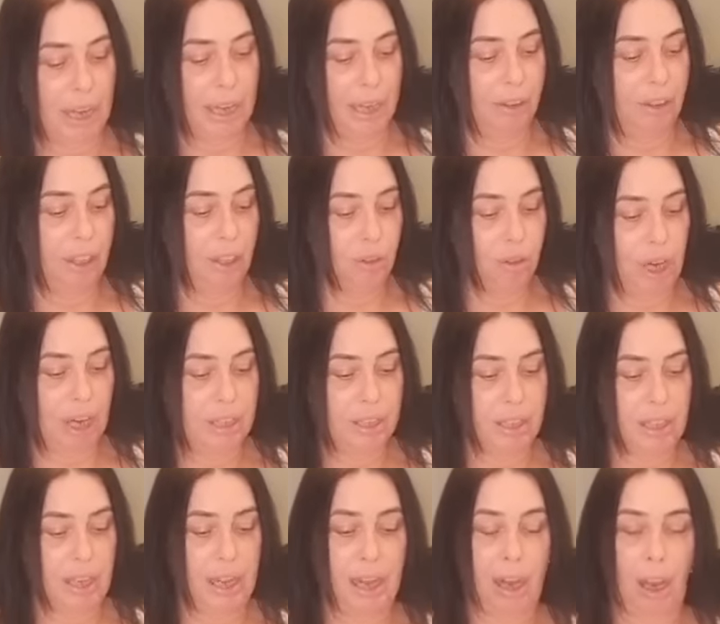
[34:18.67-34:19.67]
anything
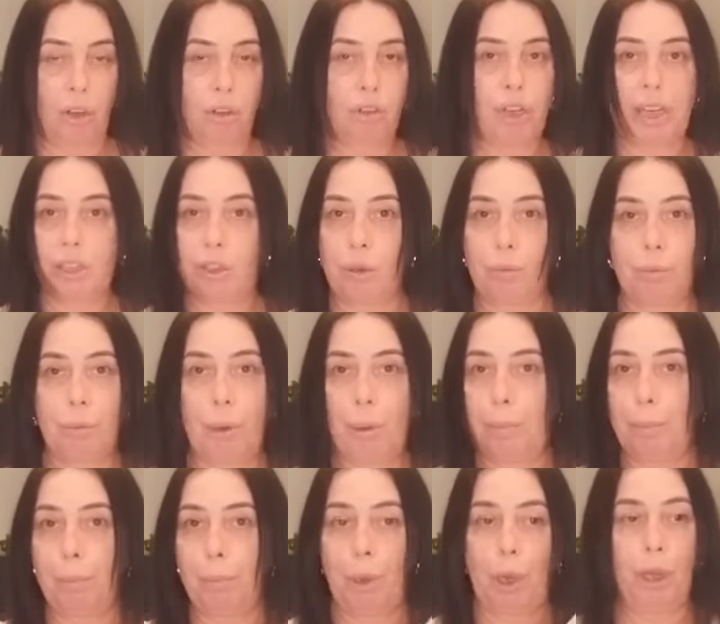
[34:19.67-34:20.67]
dressy, I dress up
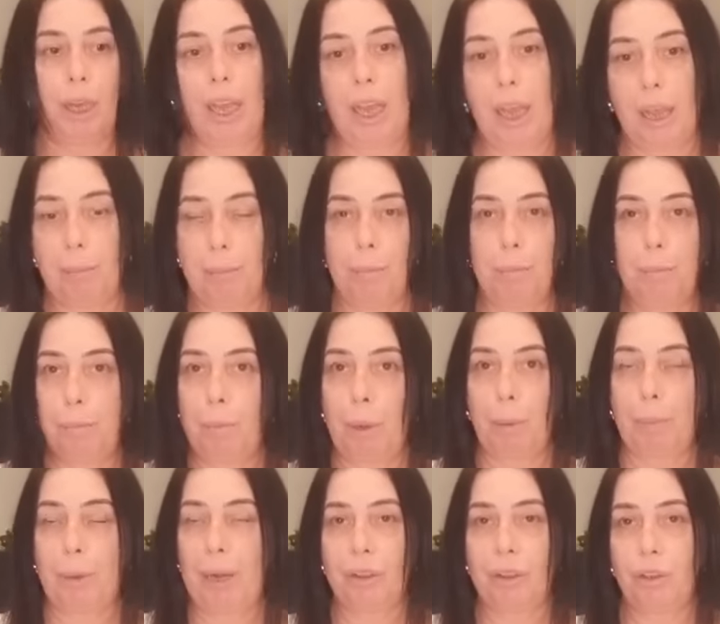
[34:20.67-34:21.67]
my
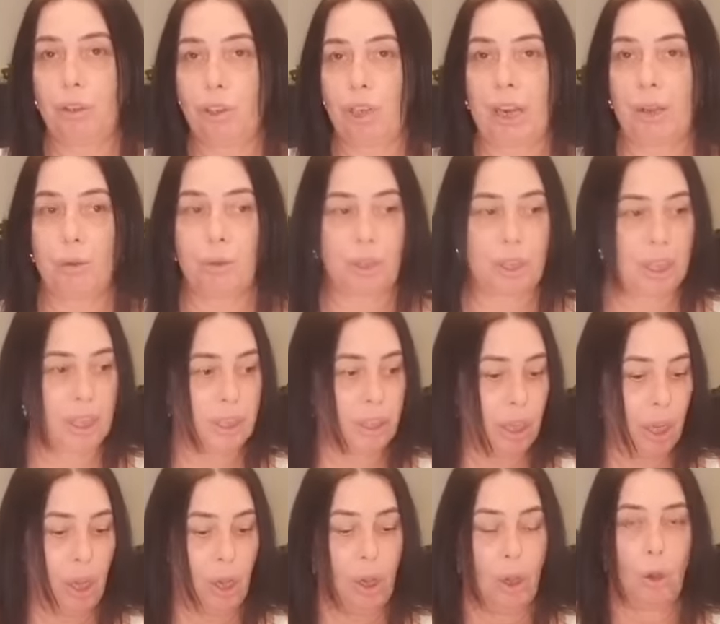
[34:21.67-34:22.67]
pleather trousers,
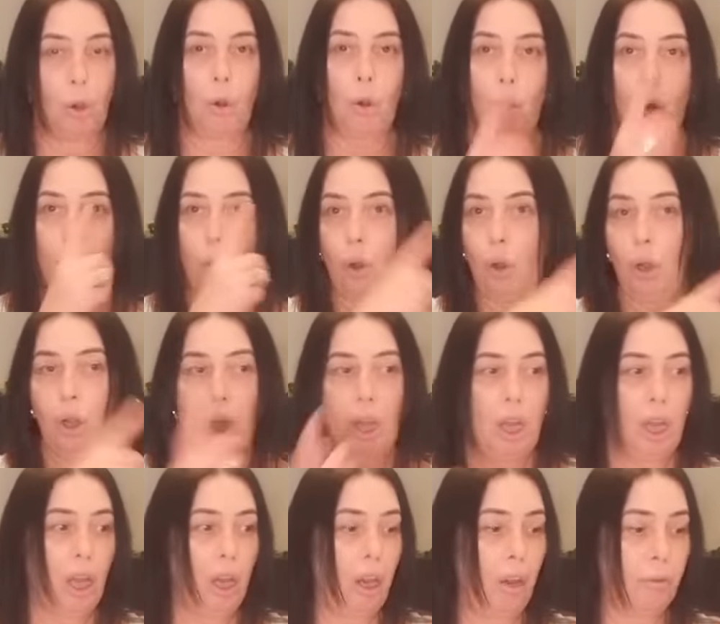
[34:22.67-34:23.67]
or
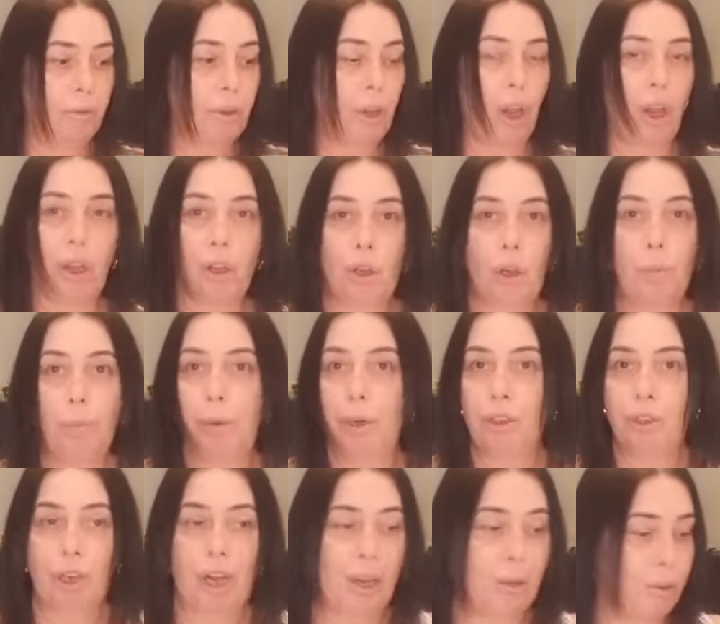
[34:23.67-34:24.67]
I've got a couple
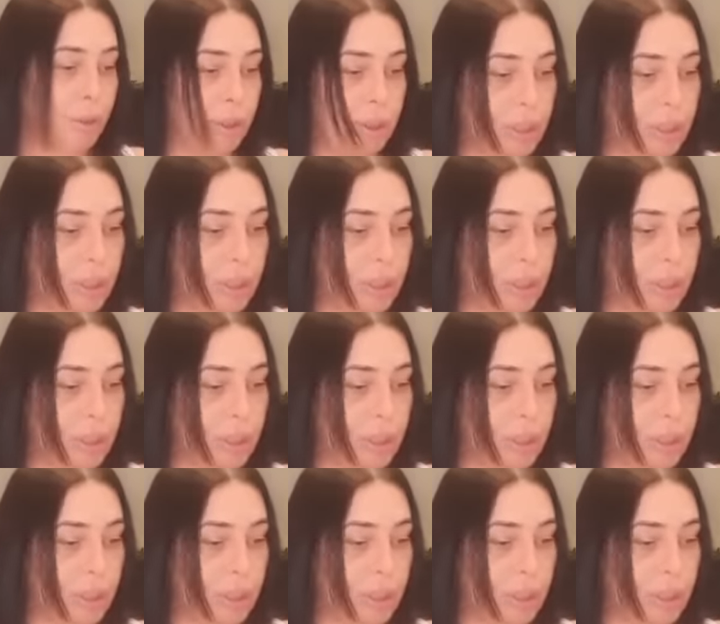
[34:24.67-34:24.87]
of trouser